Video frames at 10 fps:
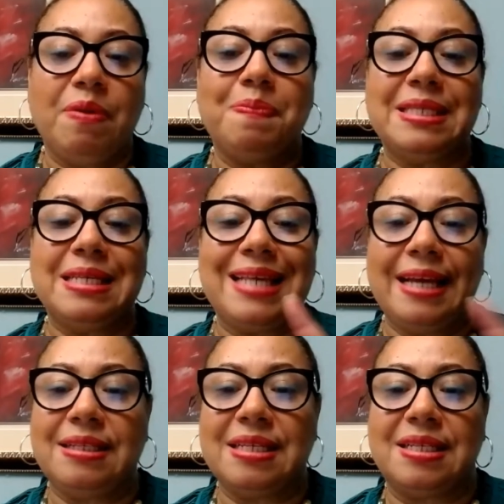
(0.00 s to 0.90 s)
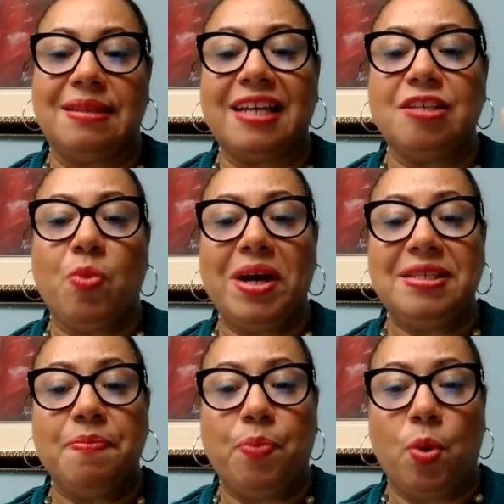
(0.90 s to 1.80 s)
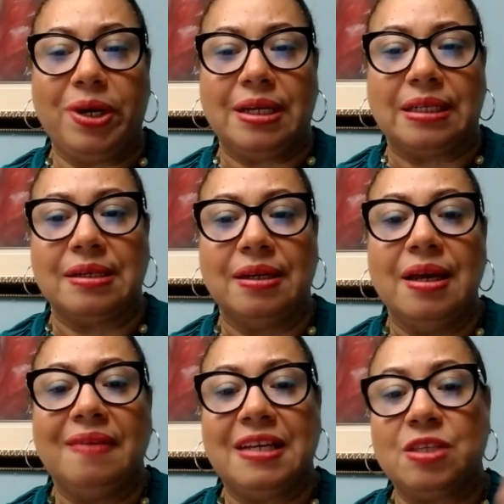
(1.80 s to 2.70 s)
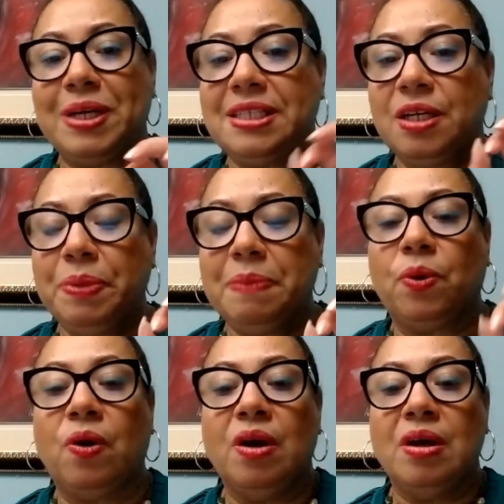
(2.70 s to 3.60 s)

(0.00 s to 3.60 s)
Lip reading: a business entity, that is why it's important. That's why I tell people,